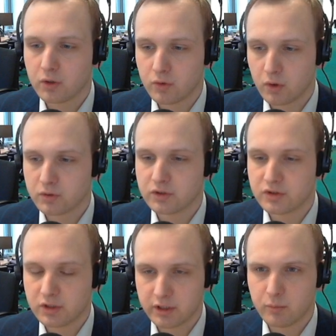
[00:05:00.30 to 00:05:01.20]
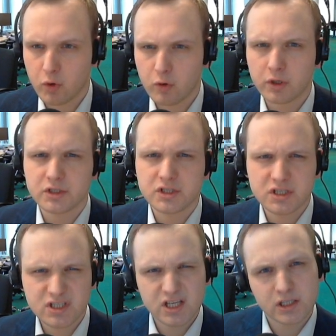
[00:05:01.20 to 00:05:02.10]
You know that it's clearly broken. It's
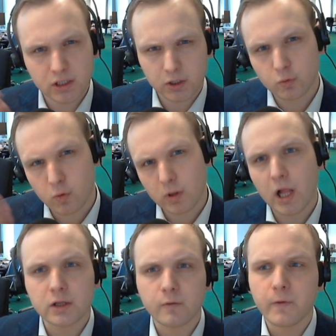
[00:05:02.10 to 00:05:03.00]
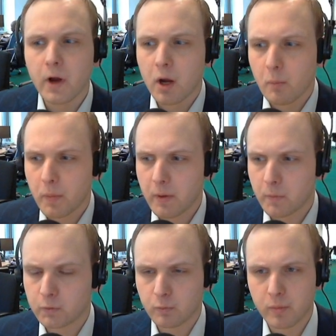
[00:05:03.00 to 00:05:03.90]
signaling to a lot of people
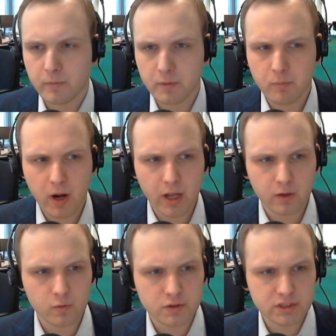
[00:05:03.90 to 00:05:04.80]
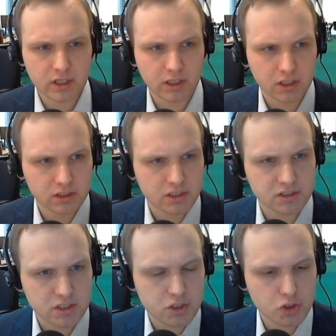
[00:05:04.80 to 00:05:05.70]
to be buying or selling, and there's
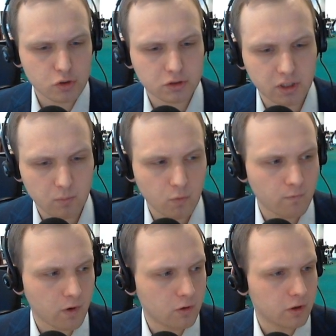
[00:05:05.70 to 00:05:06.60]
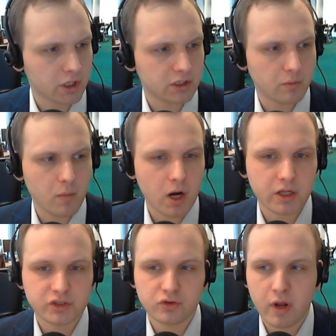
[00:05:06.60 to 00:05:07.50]
that short-term move occurring, and the
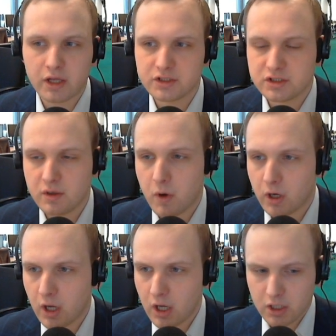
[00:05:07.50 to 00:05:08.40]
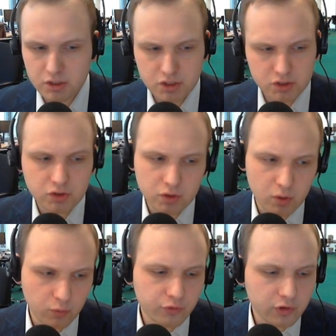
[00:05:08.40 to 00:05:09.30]
markets react. Some are just
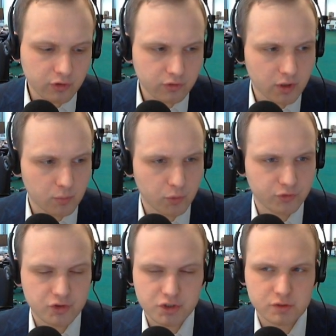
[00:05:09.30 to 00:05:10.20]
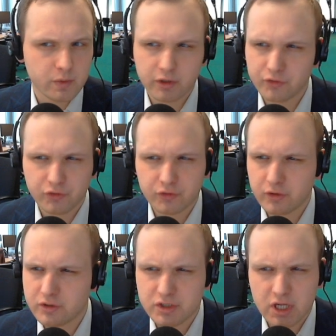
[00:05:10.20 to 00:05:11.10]
closing their positions because it
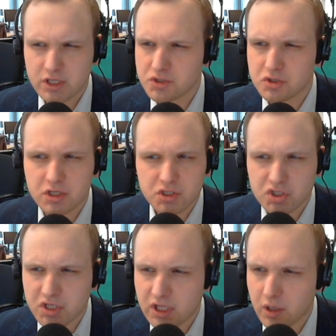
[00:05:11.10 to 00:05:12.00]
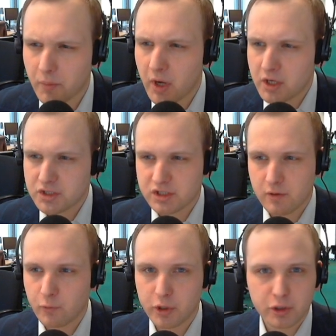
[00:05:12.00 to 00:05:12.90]
changes their setup.
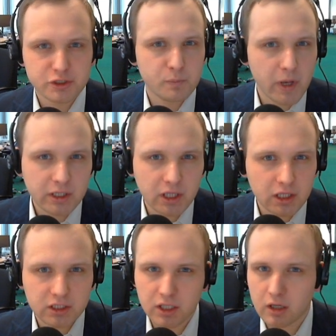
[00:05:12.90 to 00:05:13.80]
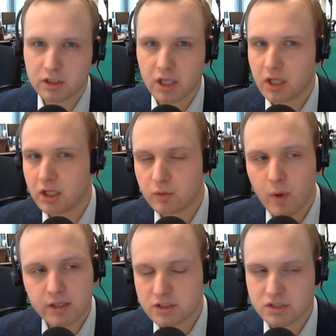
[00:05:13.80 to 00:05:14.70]
Some were expecting it and are taking
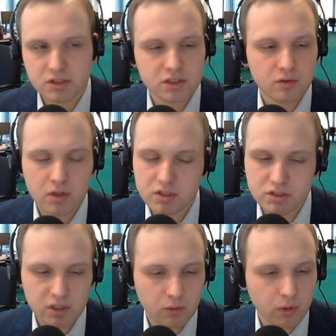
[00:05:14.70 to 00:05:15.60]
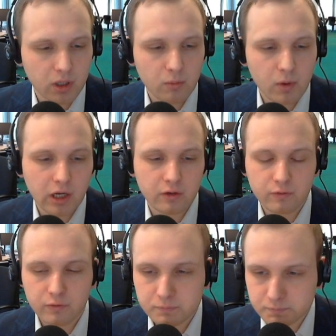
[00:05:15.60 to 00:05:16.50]
advantage. The situations are very various.